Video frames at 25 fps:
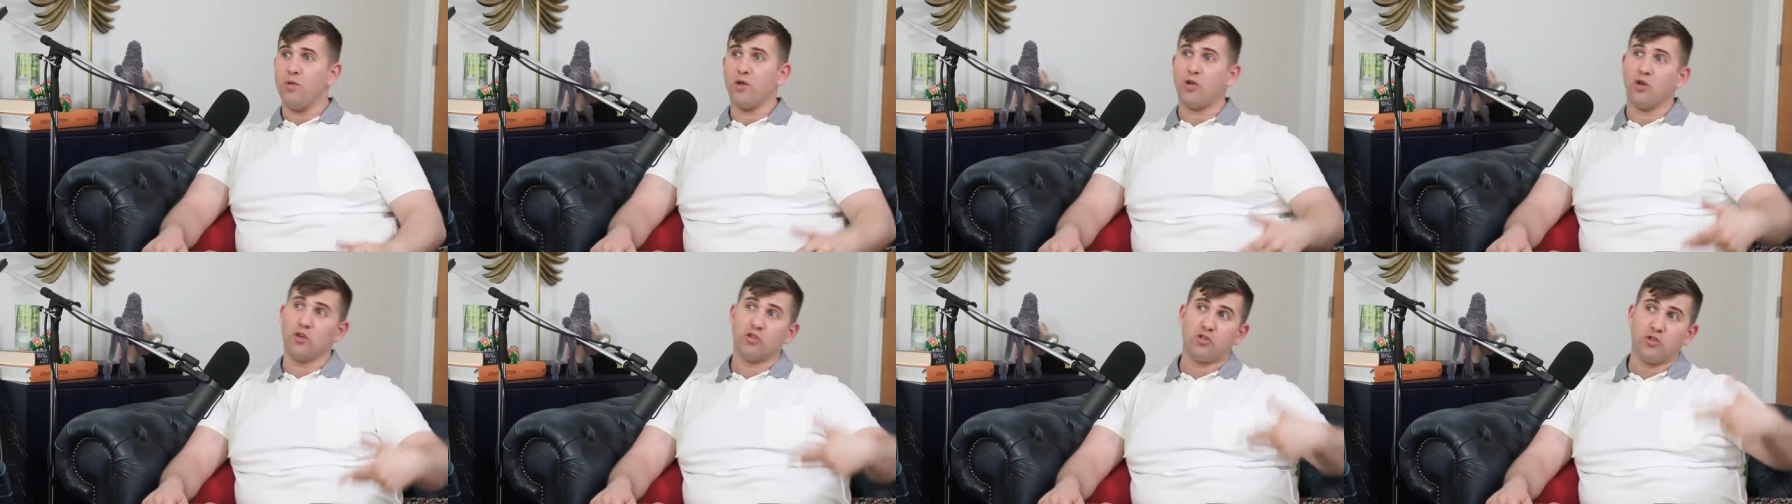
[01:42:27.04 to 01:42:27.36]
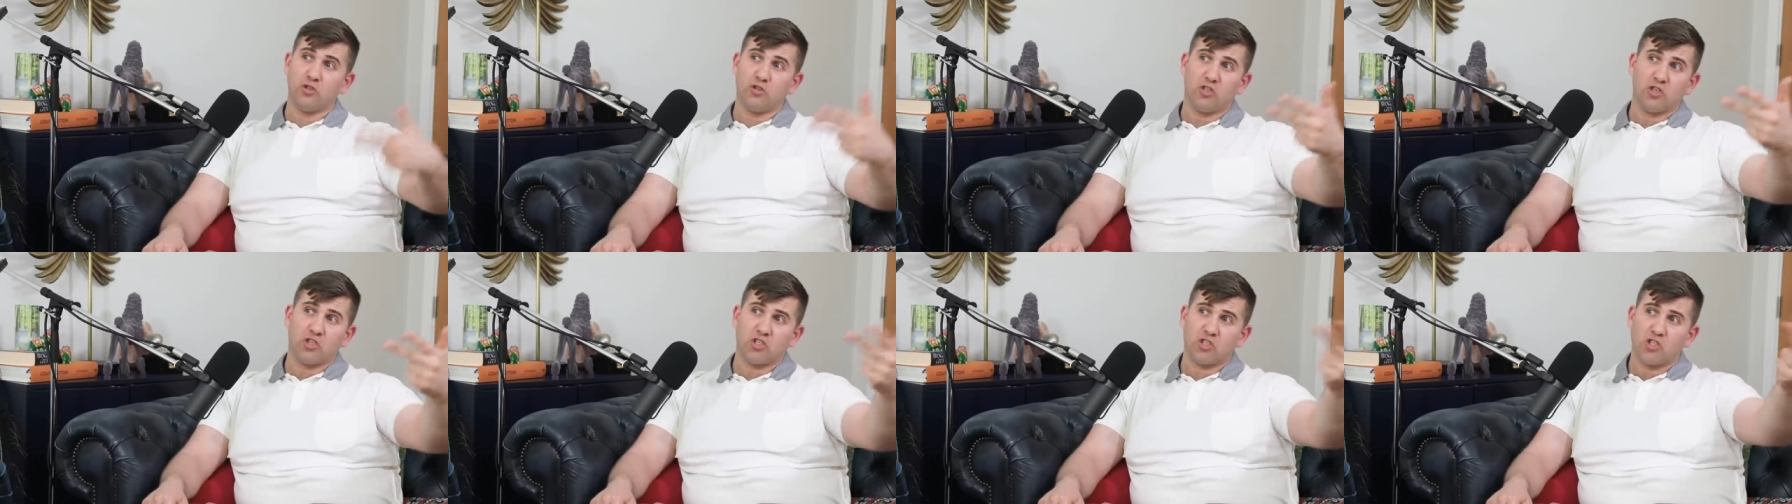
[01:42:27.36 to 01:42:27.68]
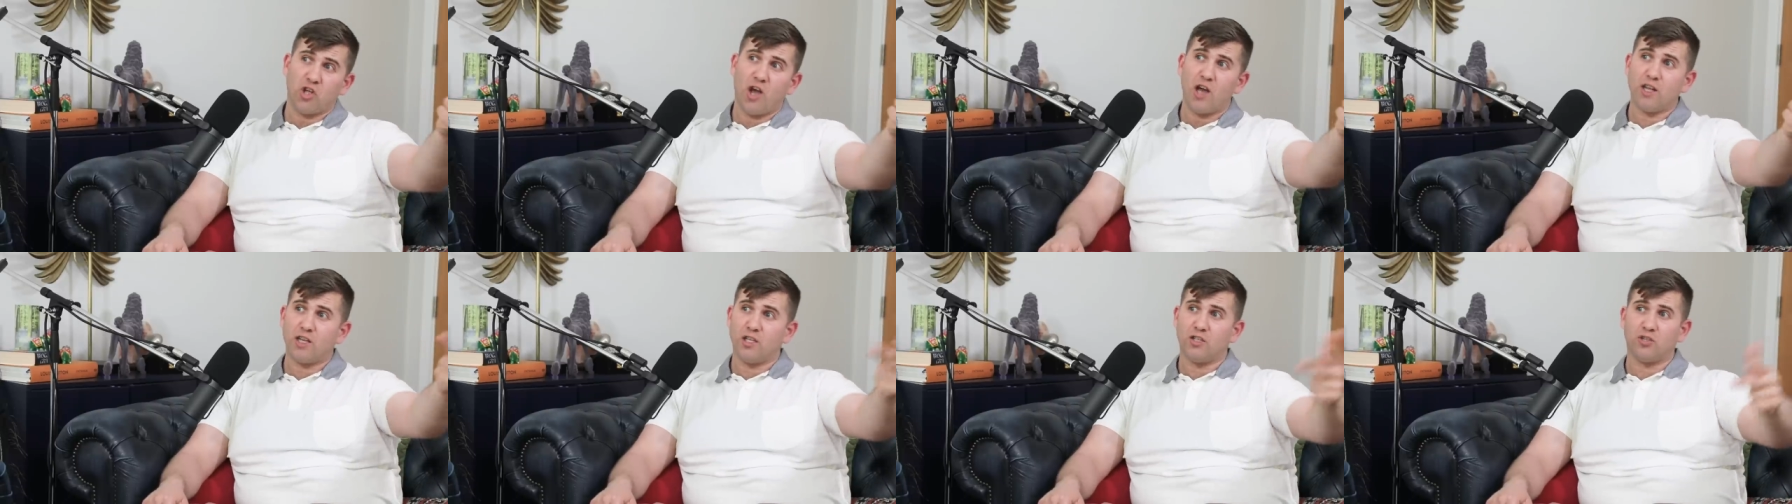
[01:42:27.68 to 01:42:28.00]
because you
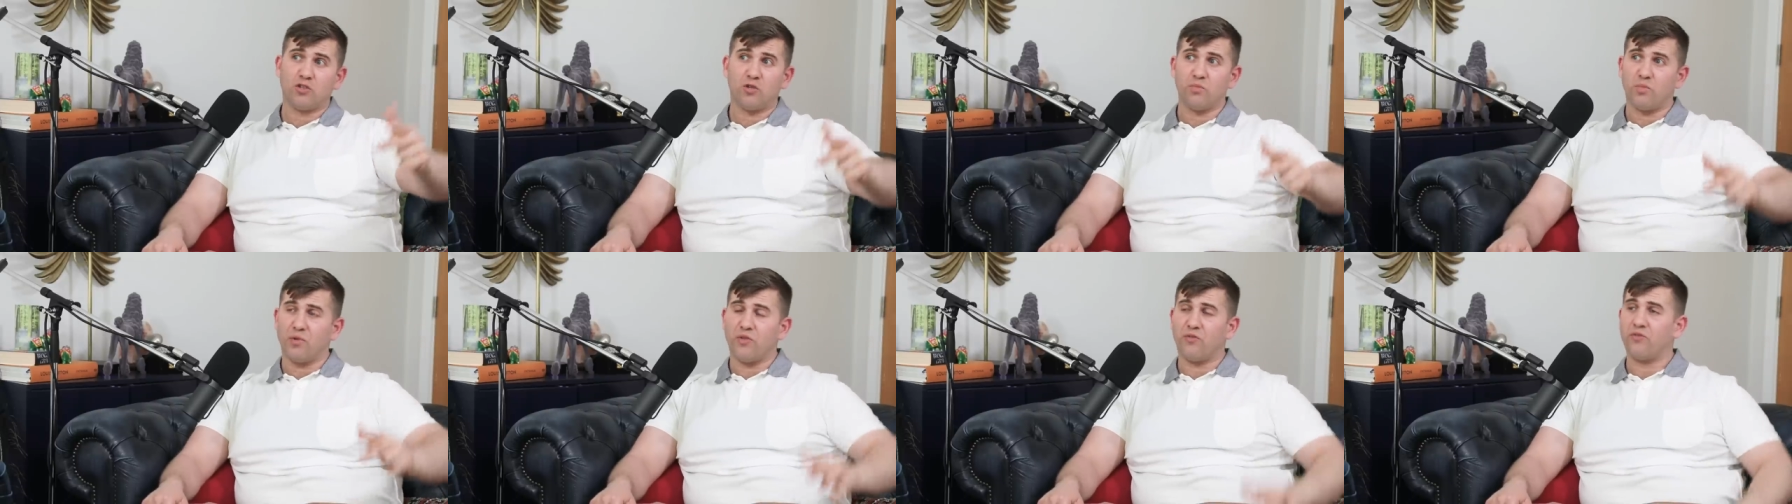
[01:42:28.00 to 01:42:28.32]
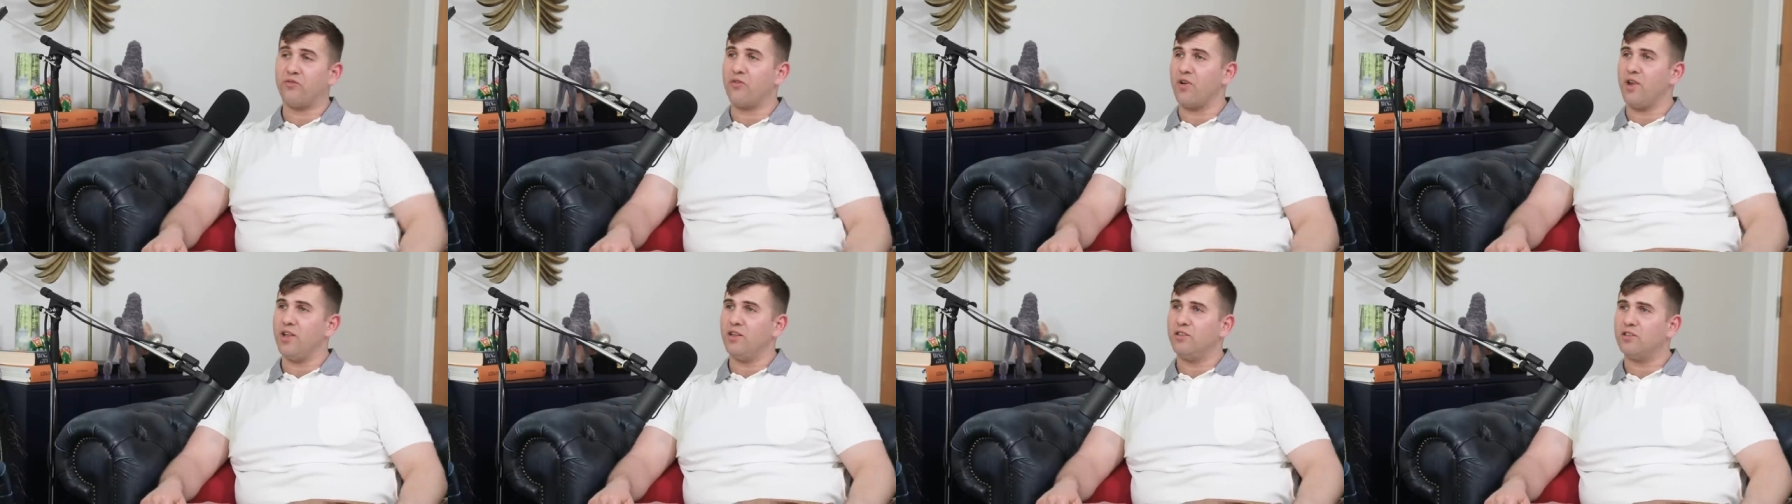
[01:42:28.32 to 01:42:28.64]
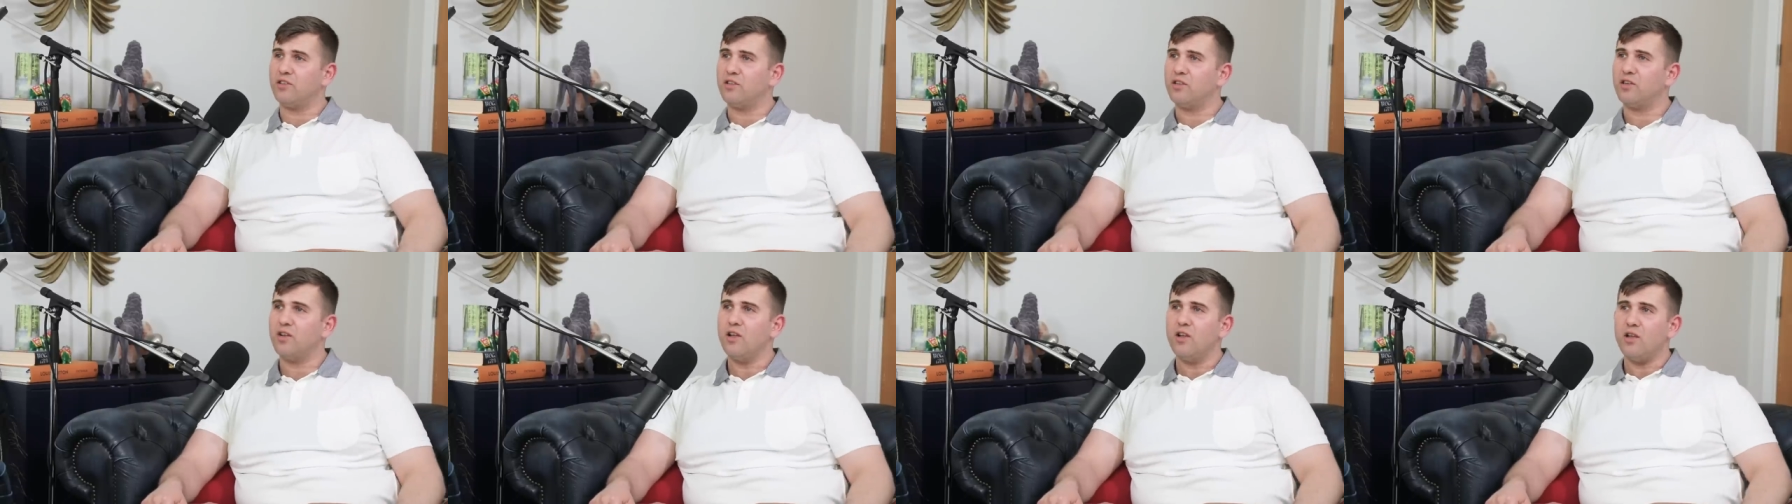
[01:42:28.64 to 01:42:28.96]
decided to be
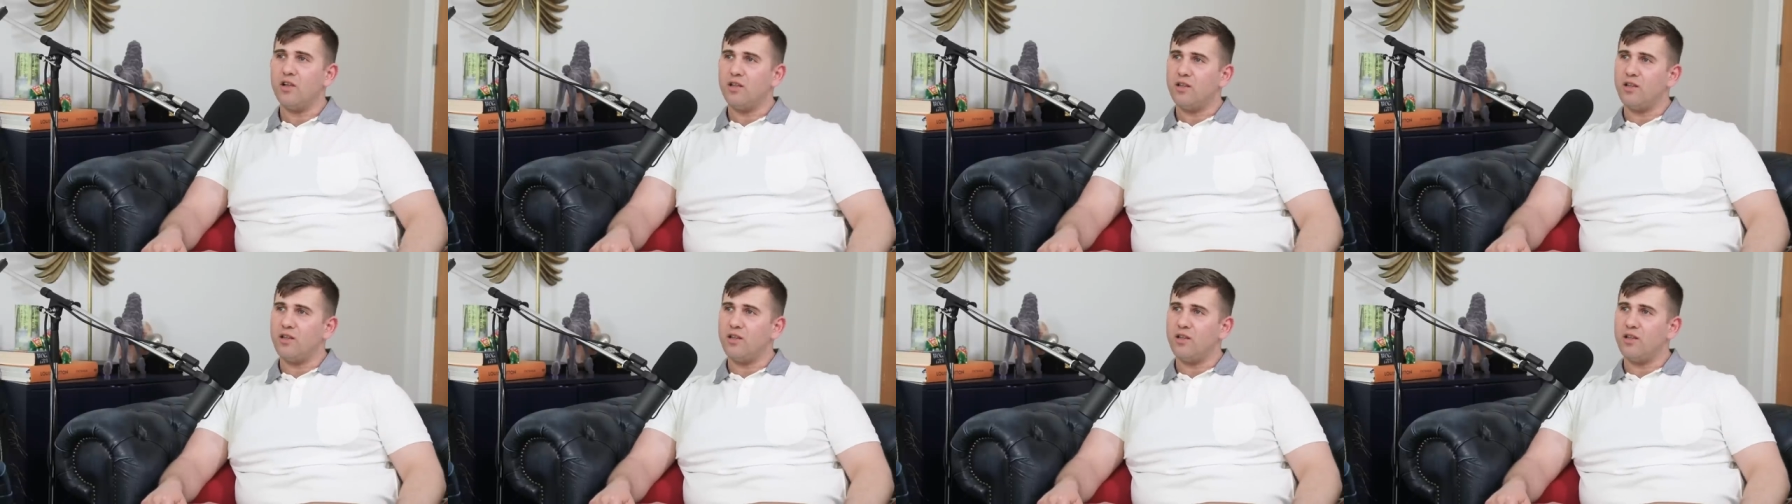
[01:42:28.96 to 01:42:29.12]
French.